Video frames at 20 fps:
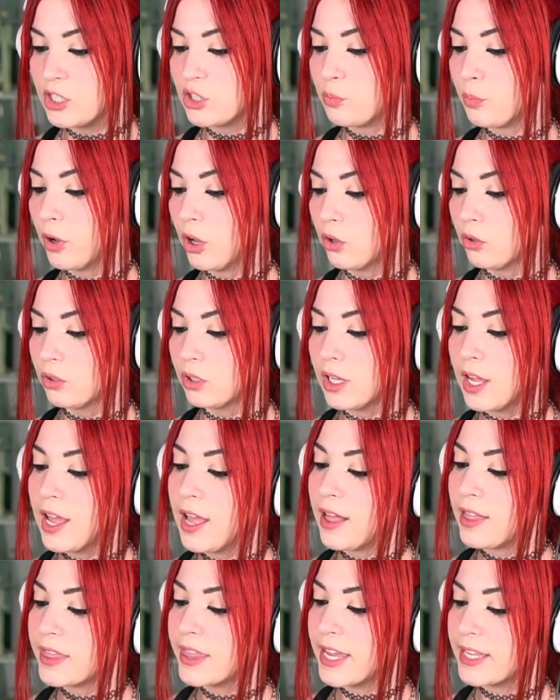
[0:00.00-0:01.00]
pole
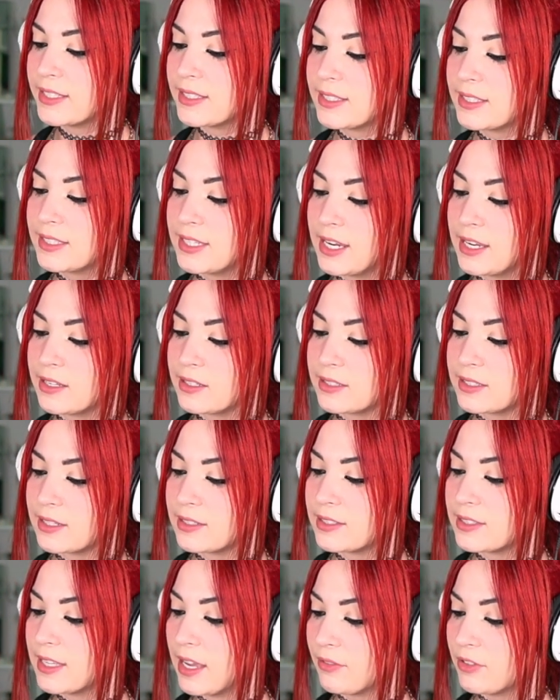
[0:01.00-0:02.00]
that stands
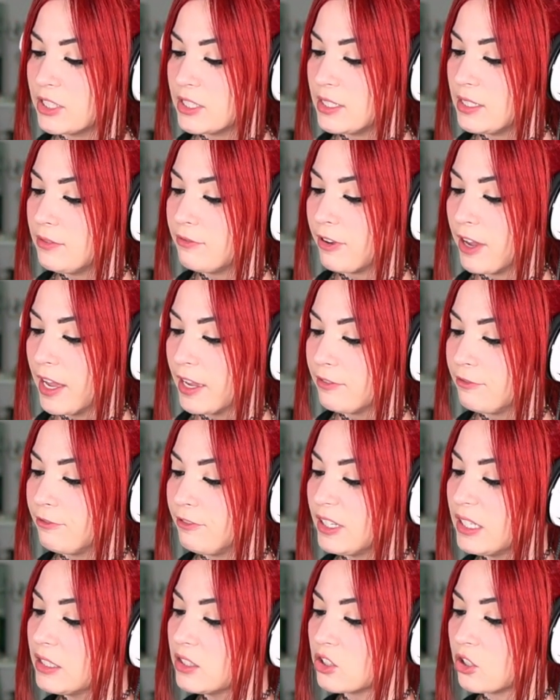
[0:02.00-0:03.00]
75
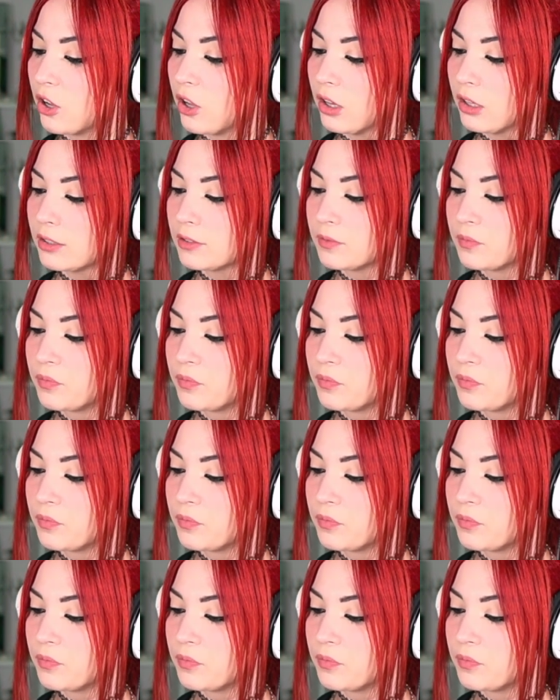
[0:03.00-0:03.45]
feet tall,